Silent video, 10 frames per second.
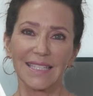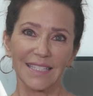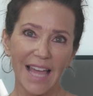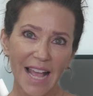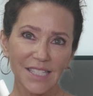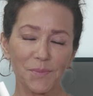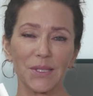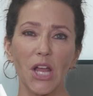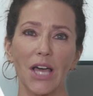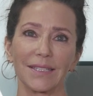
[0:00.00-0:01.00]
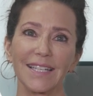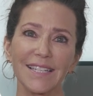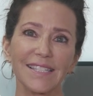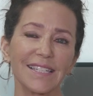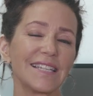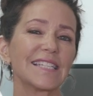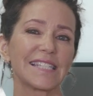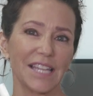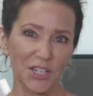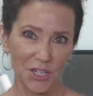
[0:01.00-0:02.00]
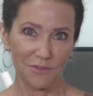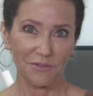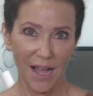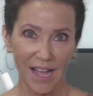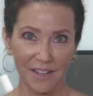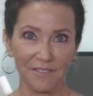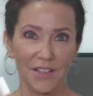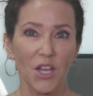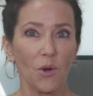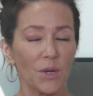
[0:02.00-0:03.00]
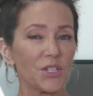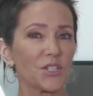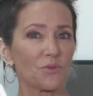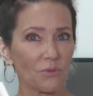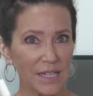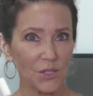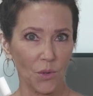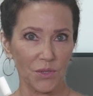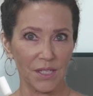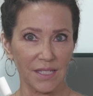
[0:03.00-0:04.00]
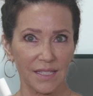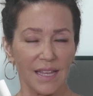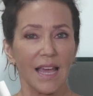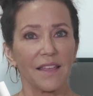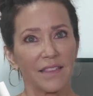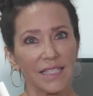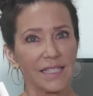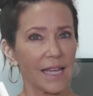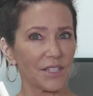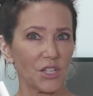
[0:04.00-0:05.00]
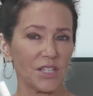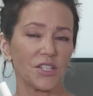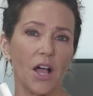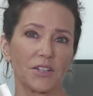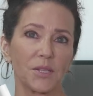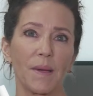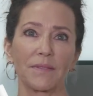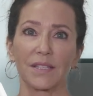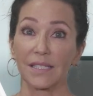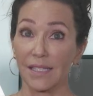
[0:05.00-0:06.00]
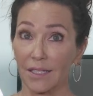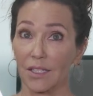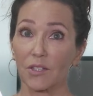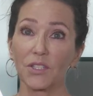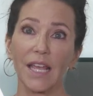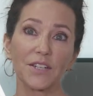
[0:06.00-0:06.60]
Last but not least is Section 5, which is resources. This section talks about the cyclical